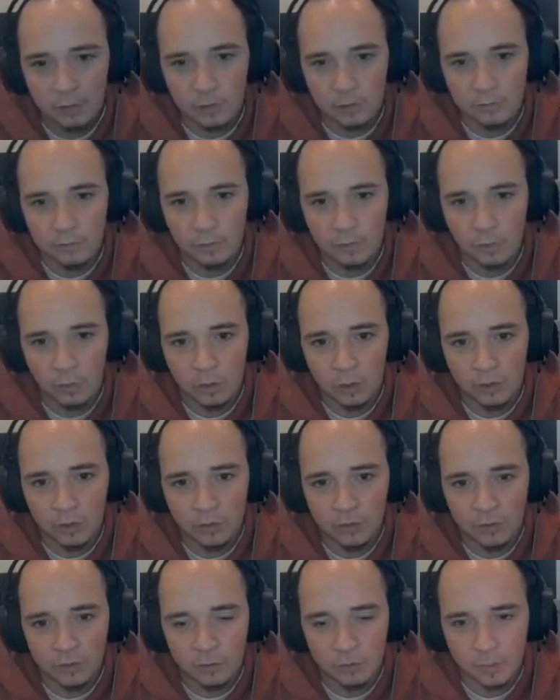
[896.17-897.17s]
fall
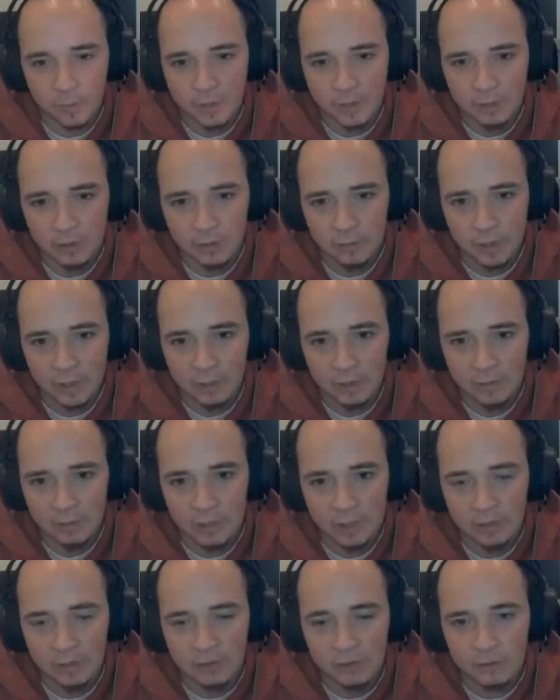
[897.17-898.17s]
into the spikes for any
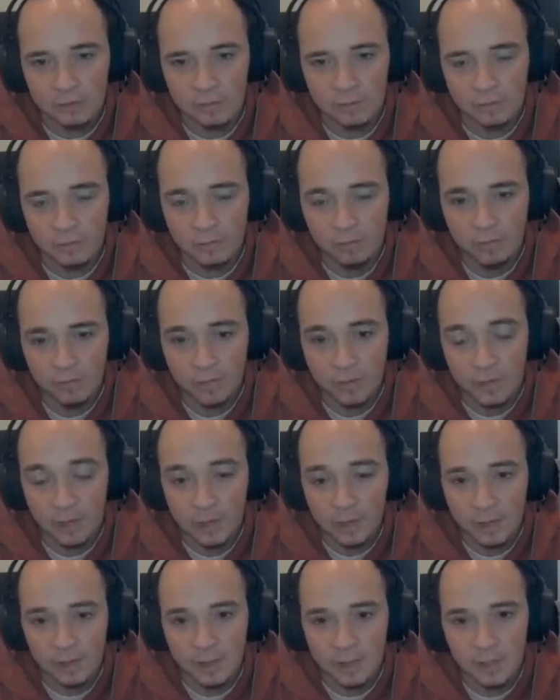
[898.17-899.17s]
reason,
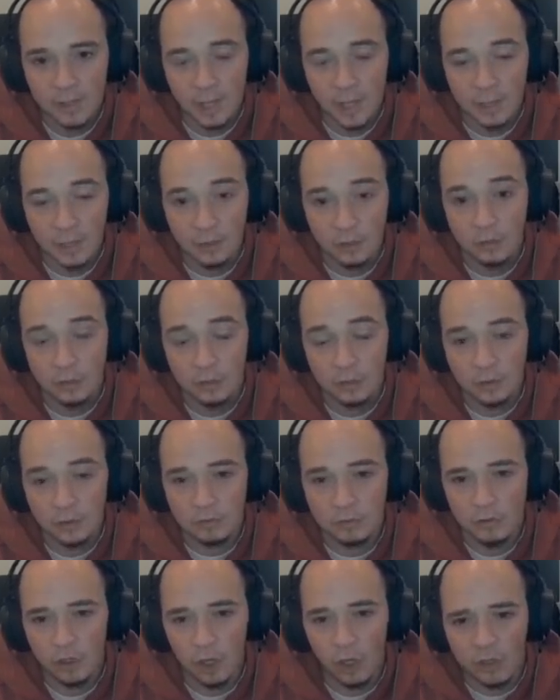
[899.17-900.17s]
and
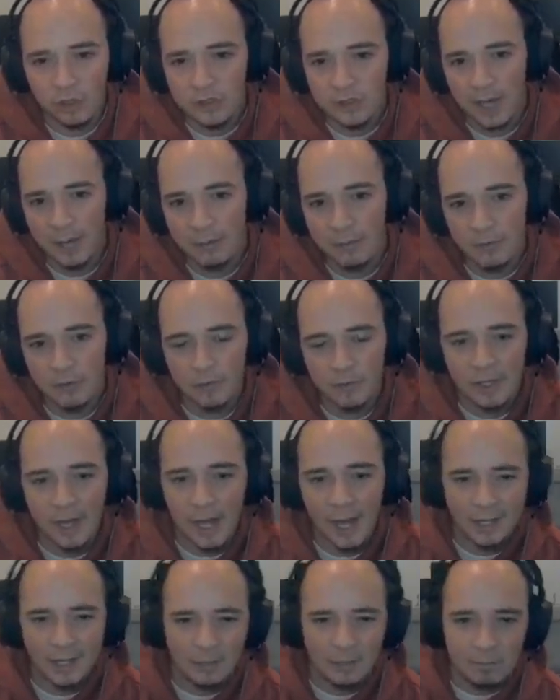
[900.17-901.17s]
you've got time to
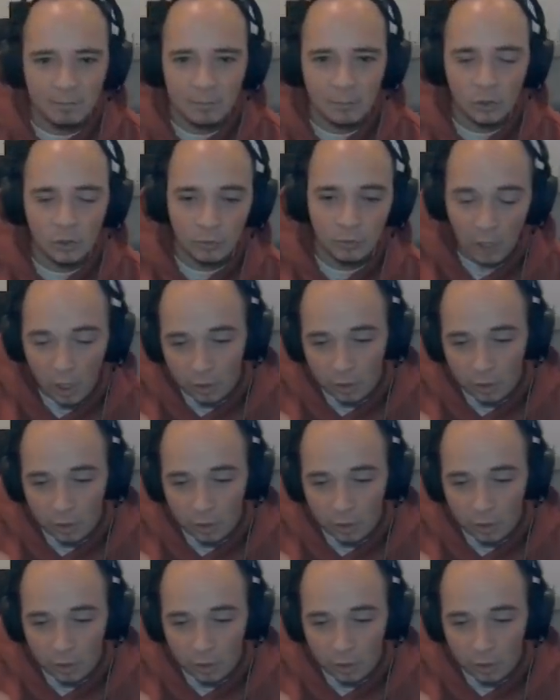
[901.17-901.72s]
react, and because Lara